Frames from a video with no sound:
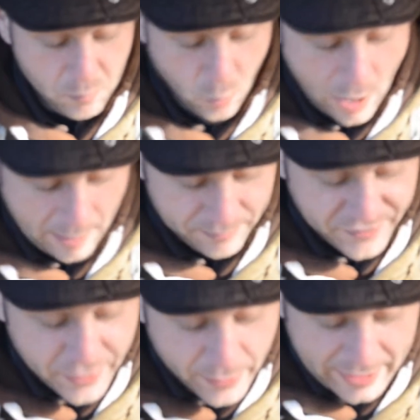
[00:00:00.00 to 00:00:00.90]
what I'm
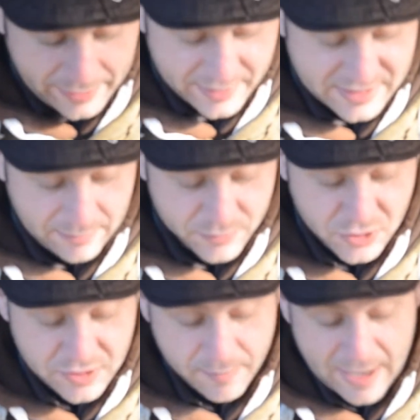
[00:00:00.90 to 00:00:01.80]
doing is I'm
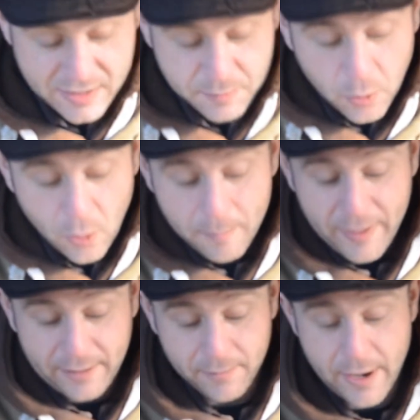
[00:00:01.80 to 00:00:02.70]
just about to put a
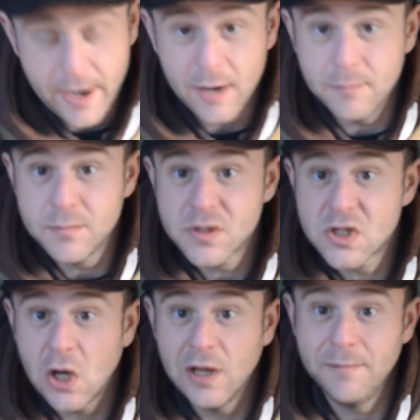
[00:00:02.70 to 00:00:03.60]
big
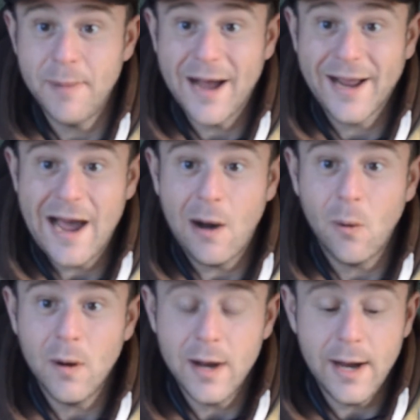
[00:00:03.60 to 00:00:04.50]
solid bag out.
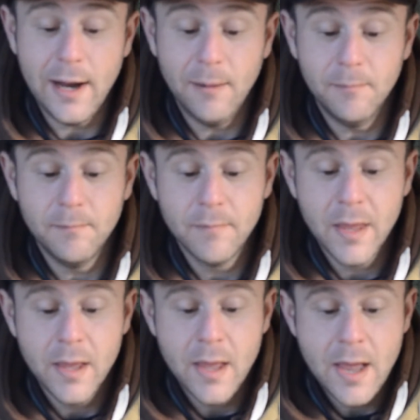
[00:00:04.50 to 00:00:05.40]

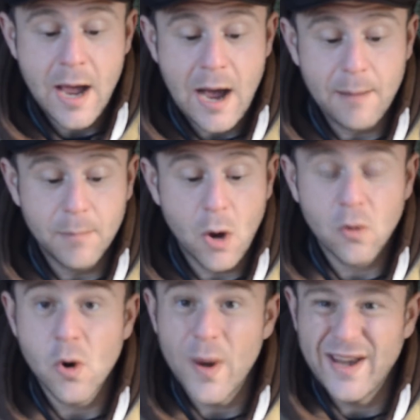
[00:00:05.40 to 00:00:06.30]
I'm
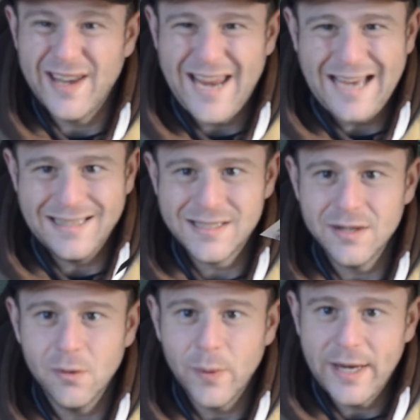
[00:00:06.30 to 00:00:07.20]
not going into
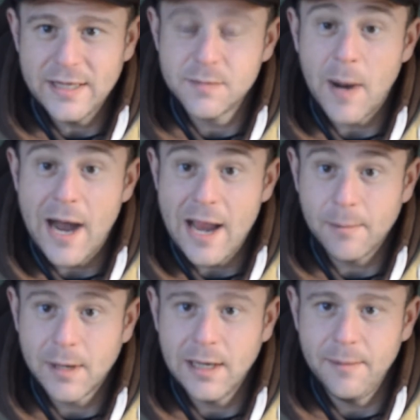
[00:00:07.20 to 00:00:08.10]
the weeds, but I
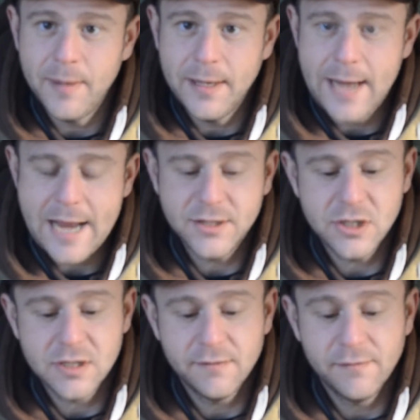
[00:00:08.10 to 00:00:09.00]
am clipping the
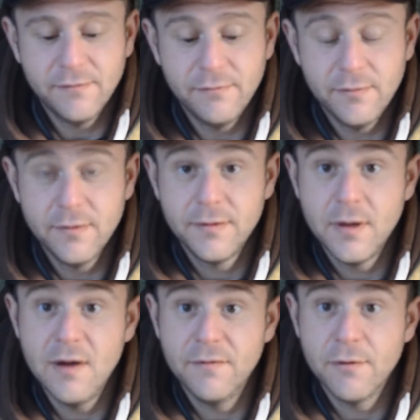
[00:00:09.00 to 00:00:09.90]
edges
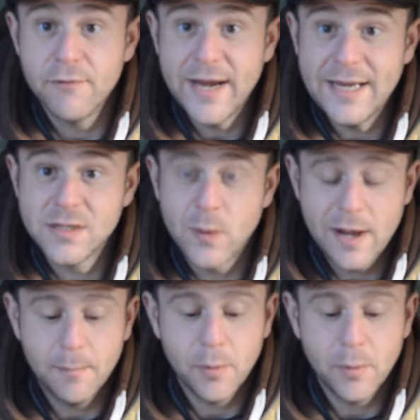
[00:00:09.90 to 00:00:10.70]
of the reeds when I'm